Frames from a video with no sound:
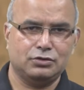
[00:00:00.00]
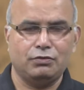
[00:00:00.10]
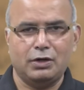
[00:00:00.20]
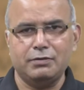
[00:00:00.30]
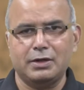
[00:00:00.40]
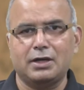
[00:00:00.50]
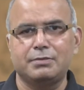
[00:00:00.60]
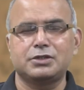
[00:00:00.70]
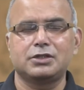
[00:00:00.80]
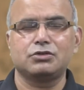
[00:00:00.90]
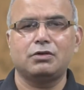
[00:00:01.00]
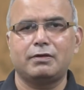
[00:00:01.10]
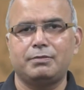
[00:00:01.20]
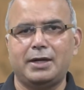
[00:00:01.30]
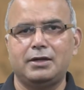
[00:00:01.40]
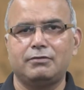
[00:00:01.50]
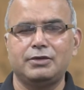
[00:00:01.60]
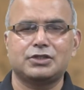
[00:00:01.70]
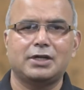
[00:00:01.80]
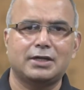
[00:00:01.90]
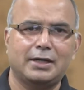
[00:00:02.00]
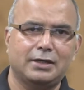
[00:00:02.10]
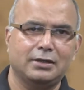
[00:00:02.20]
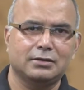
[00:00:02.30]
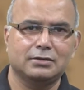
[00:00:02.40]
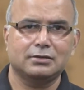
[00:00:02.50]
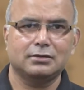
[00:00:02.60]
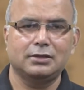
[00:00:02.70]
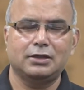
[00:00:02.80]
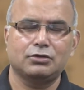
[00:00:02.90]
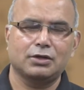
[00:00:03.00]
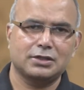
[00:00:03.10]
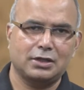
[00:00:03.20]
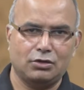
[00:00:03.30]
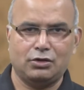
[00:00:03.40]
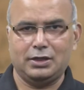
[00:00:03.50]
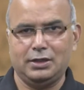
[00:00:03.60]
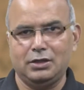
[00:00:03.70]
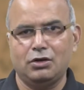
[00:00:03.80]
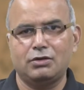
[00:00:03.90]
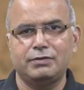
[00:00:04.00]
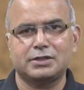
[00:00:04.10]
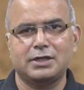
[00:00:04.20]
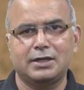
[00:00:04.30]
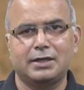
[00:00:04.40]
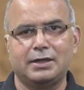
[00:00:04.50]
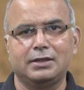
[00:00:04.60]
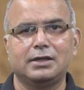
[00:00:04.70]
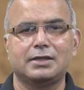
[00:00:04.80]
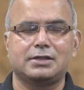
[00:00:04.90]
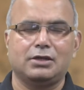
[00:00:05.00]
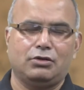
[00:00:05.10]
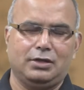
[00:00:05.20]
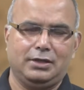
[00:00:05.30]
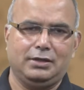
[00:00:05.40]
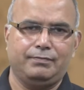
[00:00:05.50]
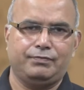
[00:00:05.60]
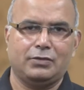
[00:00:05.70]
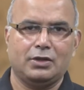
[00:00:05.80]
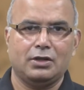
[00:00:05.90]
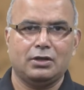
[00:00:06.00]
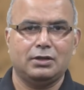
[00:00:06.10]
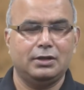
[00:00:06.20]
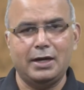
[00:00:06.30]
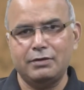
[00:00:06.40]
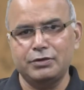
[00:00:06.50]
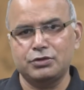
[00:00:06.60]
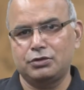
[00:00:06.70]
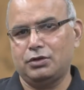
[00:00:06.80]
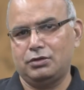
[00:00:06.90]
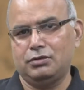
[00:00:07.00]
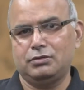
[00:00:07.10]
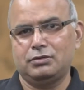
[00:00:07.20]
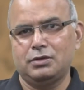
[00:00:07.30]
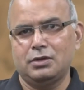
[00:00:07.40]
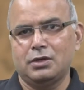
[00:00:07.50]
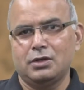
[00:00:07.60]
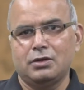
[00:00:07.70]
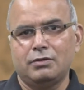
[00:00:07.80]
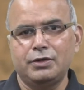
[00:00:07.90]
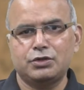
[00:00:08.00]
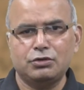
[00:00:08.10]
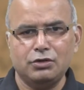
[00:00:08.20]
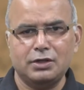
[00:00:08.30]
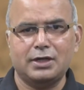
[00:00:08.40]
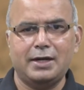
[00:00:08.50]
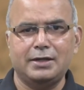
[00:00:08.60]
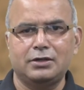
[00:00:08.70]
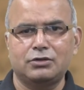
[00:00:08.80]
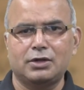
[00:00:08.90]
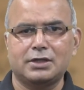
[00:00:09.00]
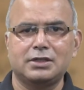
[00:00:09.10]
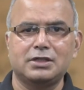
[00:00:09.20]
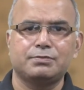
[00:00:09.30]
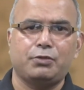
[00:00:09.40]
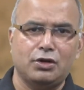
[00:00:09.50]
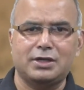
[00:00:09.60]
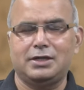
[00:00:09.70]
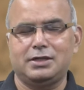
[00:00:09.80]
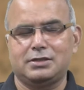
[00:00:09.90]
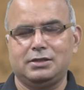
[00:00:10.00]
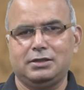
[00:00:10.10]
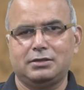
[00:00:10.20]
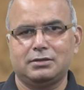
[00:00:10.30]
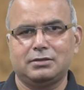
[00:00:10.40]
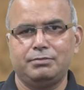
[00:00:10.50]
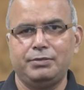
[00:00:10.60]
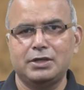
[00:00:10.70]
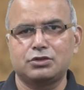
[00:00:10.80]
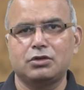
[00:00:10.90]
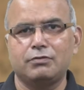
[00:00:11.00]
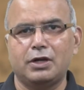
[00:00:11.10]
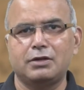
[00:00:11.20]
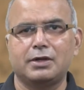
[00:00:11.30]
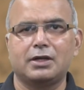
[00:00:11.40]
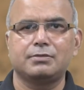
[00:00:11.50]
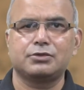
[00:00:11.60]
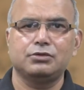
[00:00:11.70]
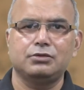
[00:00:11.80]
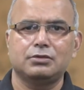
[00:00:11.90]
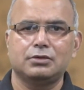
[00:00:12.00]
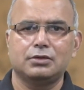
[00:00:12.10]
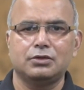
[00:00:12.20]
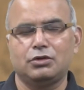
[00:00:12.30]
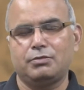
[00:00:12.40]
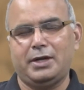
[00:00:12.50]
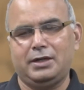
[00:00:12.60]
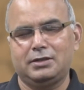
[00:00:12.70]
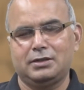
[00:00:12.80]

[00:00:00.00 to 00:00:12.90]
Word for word: so whatever comes into our mind, we start writing the introduction accordingly, or we start writing the essay accordingly. That we should not do. We should not write introduction spontaneously based on whatever comes to your mind.